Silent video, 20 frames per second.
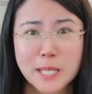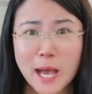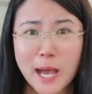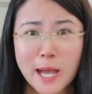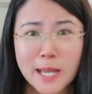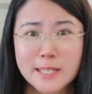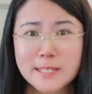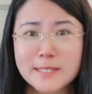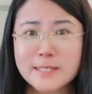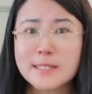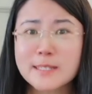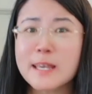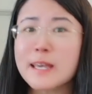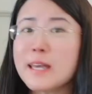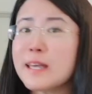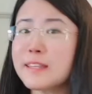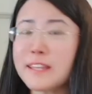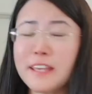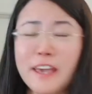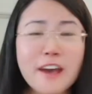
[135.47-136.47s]
eyes,
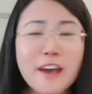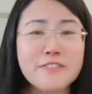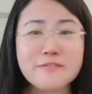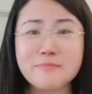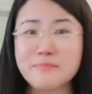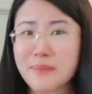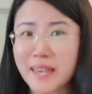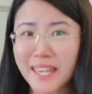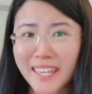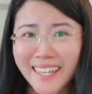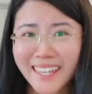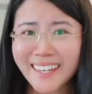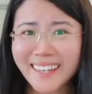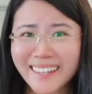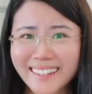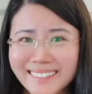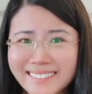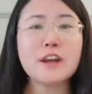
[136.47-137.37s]
they have made it.